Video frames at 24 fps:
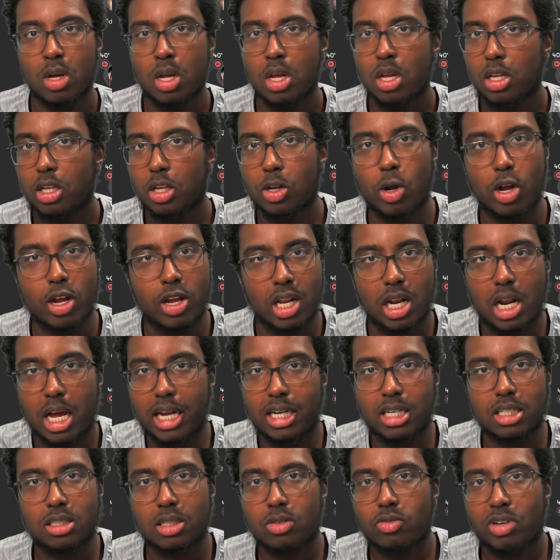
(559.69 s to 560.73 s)
It
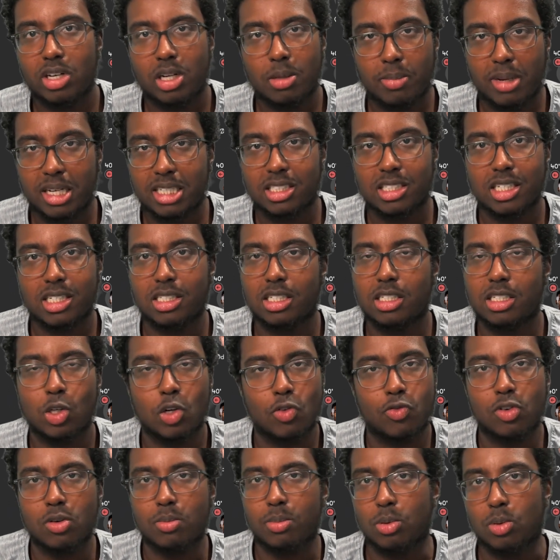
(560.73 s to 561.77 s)
doesn't really make sense. It's not
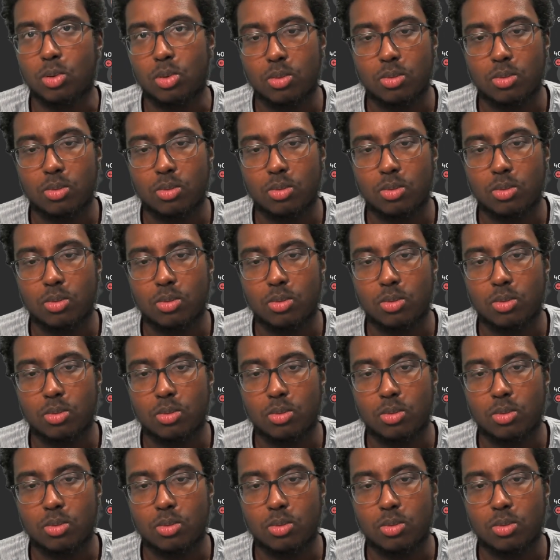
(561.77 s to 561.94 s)
football.